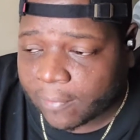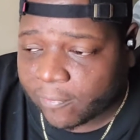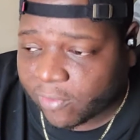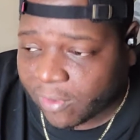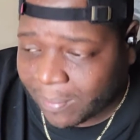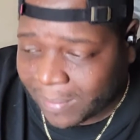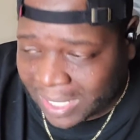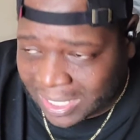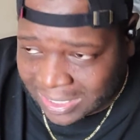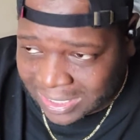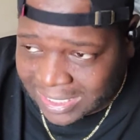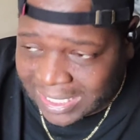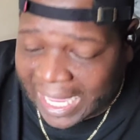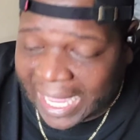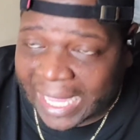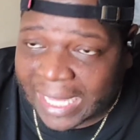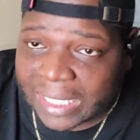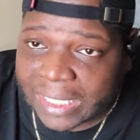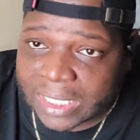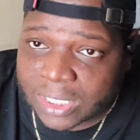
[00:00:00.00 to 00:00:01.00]
from
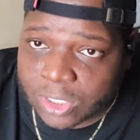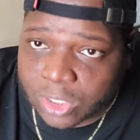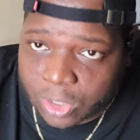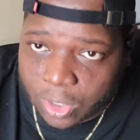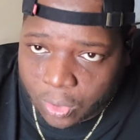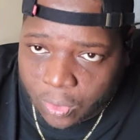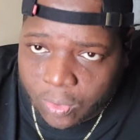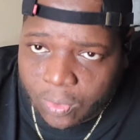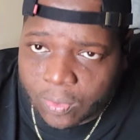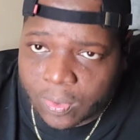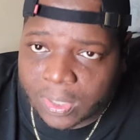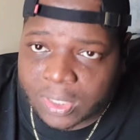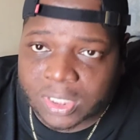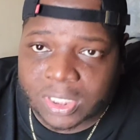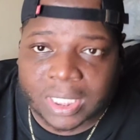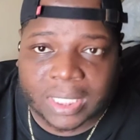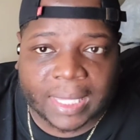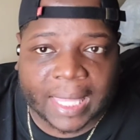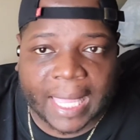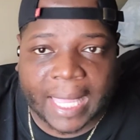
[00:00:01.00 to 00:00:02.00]
inside this school. And
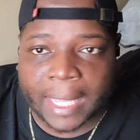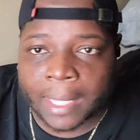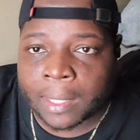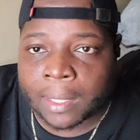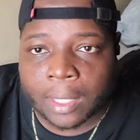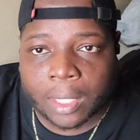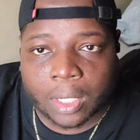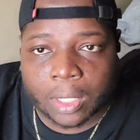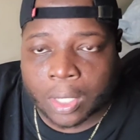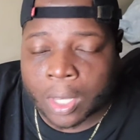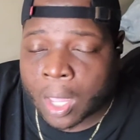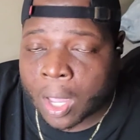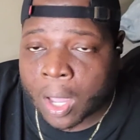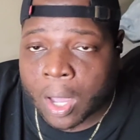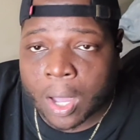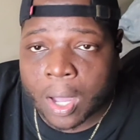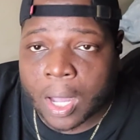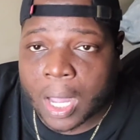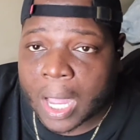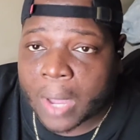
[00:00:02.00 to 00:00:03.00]
she like,
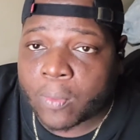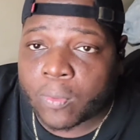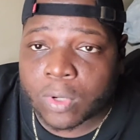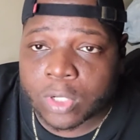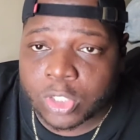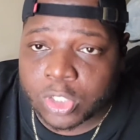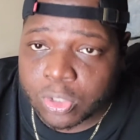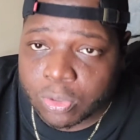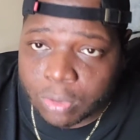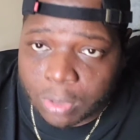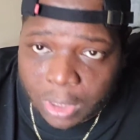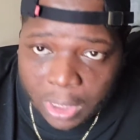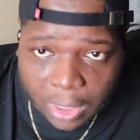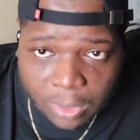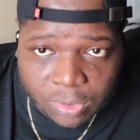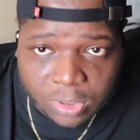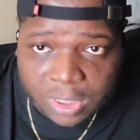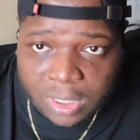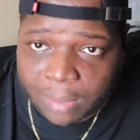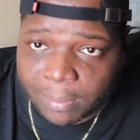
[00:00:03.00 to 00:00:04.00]
nah, I want you
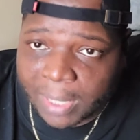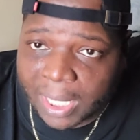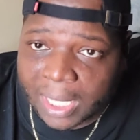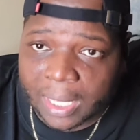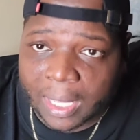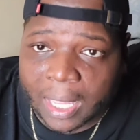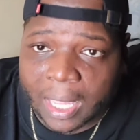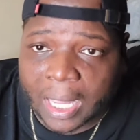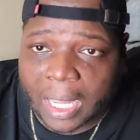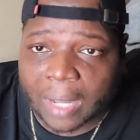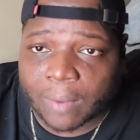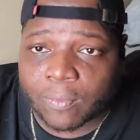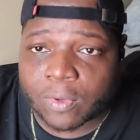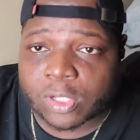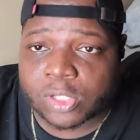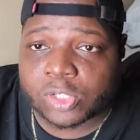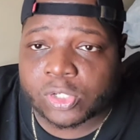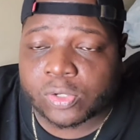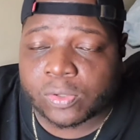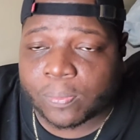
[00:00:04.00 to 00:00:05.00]
close to me. I
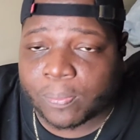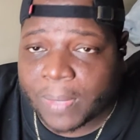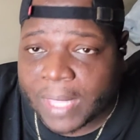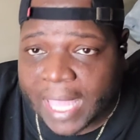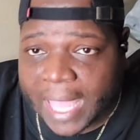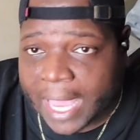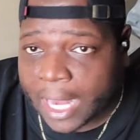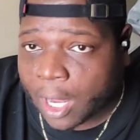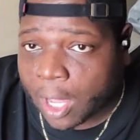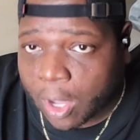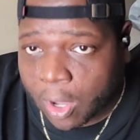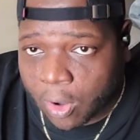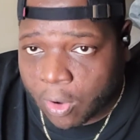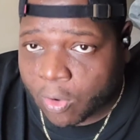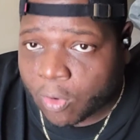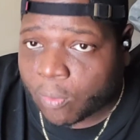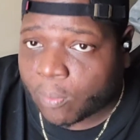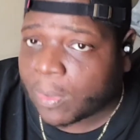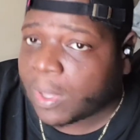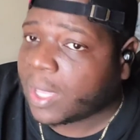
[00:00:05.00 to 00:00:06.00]
want you to be at
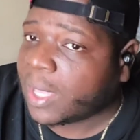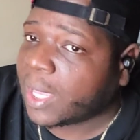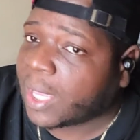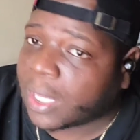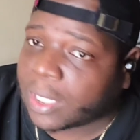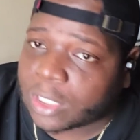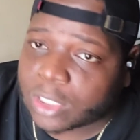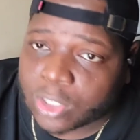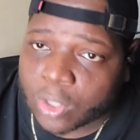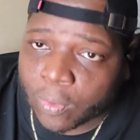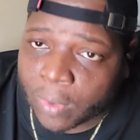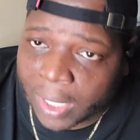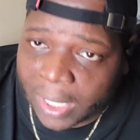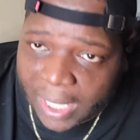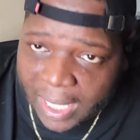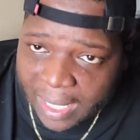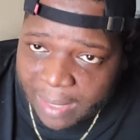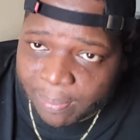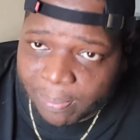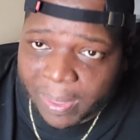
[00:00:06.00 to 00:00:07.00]
home and doing
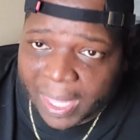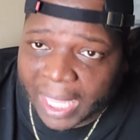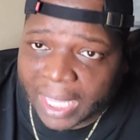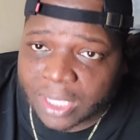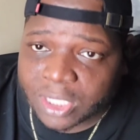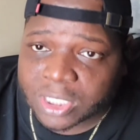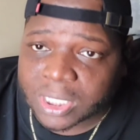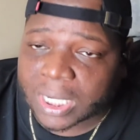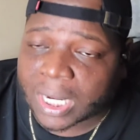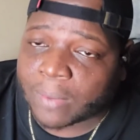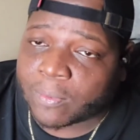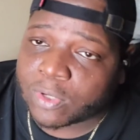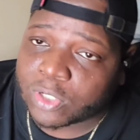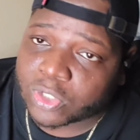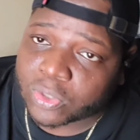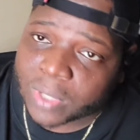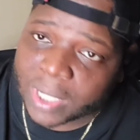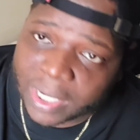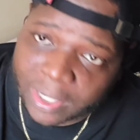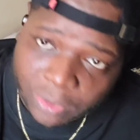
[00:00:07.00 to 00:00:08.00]
inpatient. I
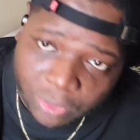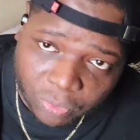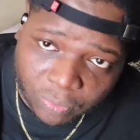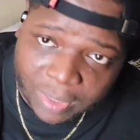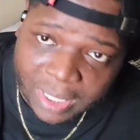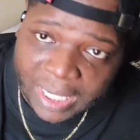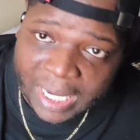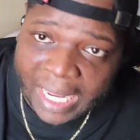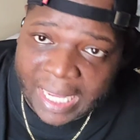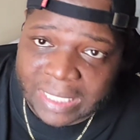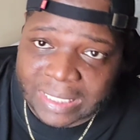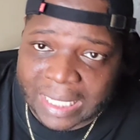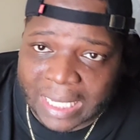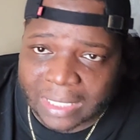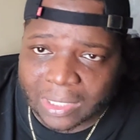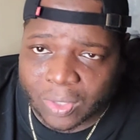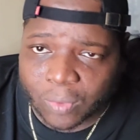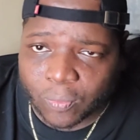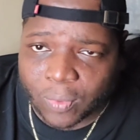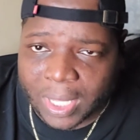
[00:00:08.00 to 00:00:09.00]
want you here 3 days
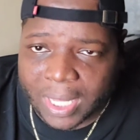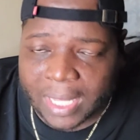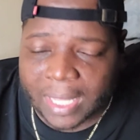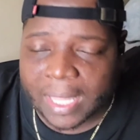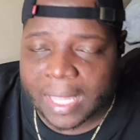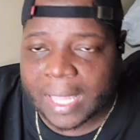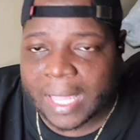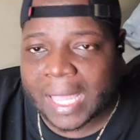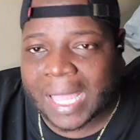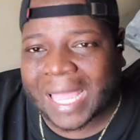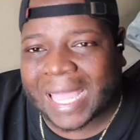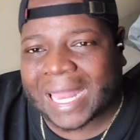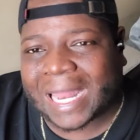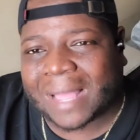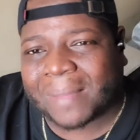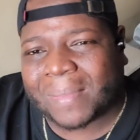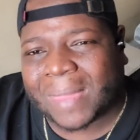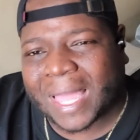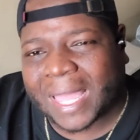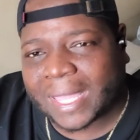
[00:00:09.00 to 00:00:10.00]
out the week. And
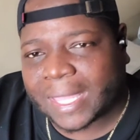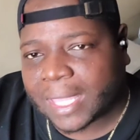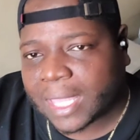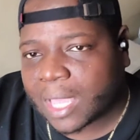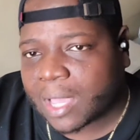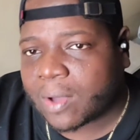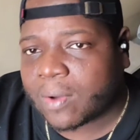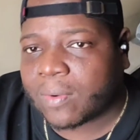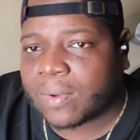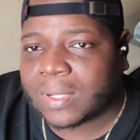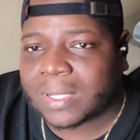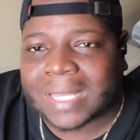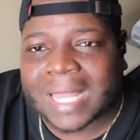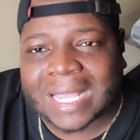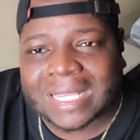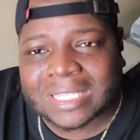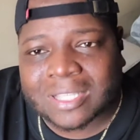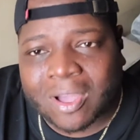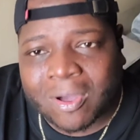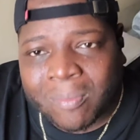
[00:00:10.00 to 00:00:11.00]
I'm like, yo,
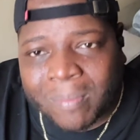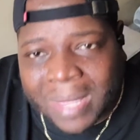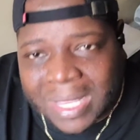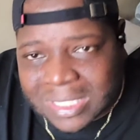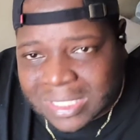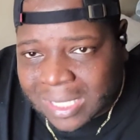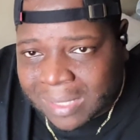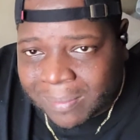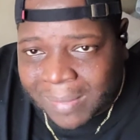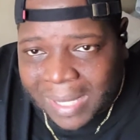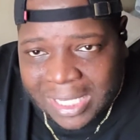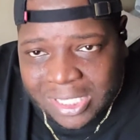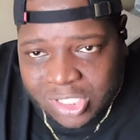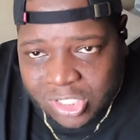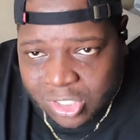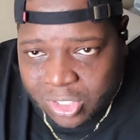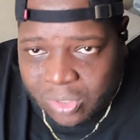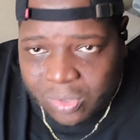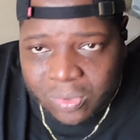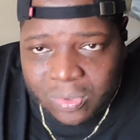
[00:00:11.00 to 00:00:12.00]
that's gonna mess up my
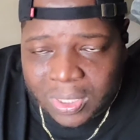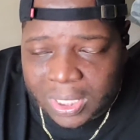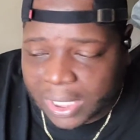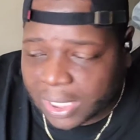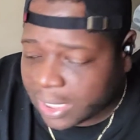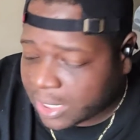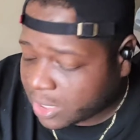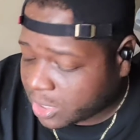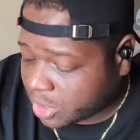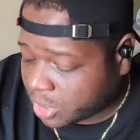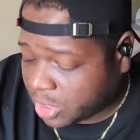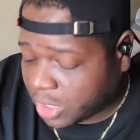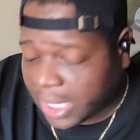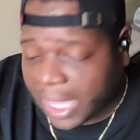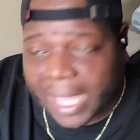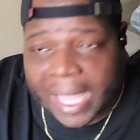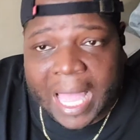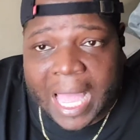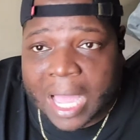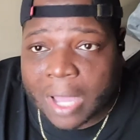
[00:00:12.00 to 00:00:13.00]
schooling. She
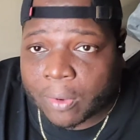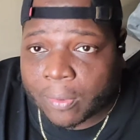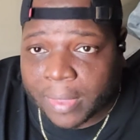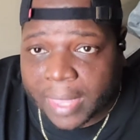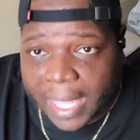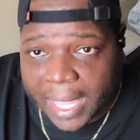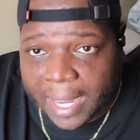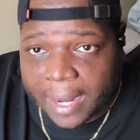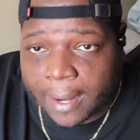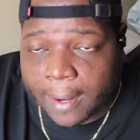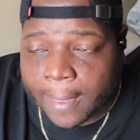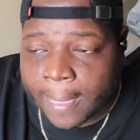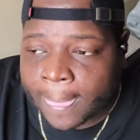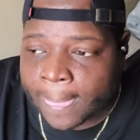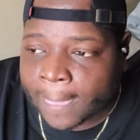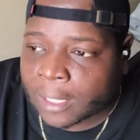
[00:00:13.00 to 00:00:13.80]
like, I don't care.